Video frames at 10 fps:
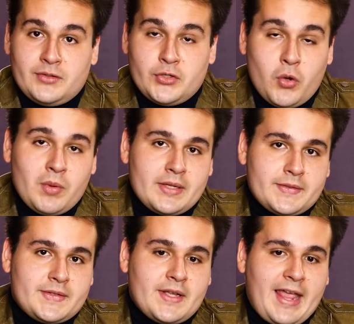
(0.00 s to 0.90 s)
No one else
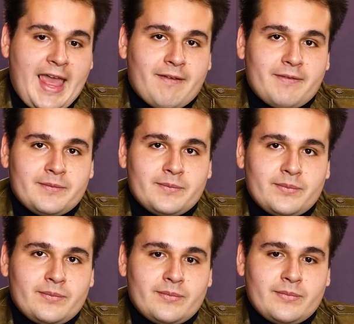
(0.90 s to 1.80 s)
is going to have.
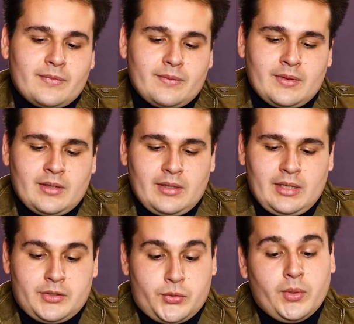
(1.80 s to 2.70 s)

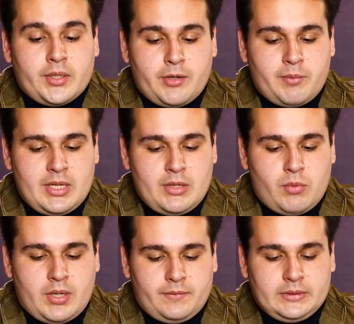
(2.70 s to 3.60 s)
And you're going to be
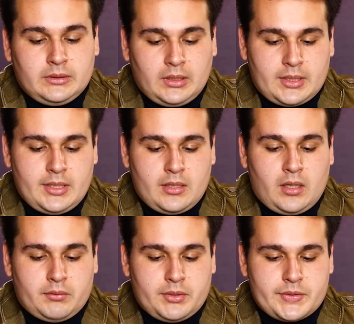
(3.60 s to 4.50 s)
one of the lucky
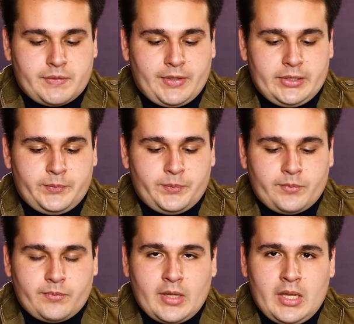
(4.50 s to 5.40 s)
owners of it.
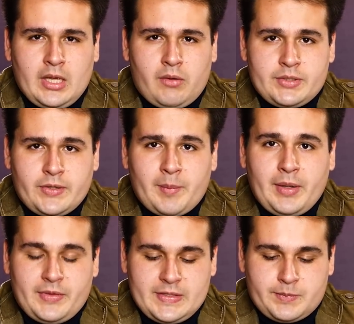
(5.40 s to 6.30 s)
We talk
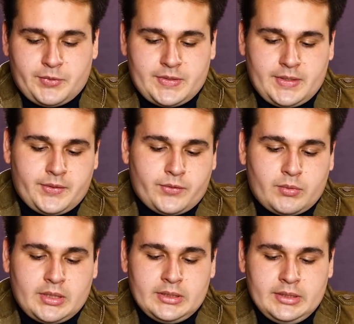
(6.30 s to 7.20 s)
about this particular
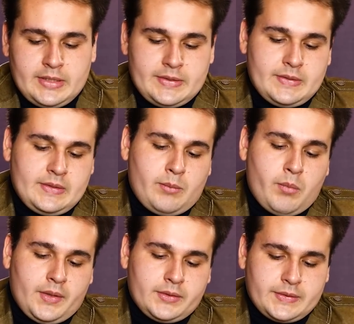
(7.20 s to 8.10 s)
one. This
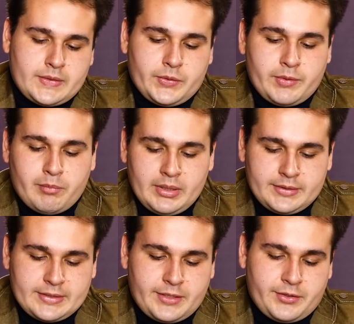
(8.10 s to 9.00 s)
model is called the
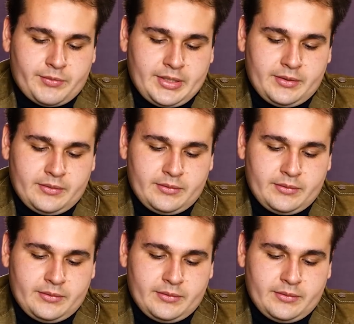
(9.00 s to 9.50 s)
military green.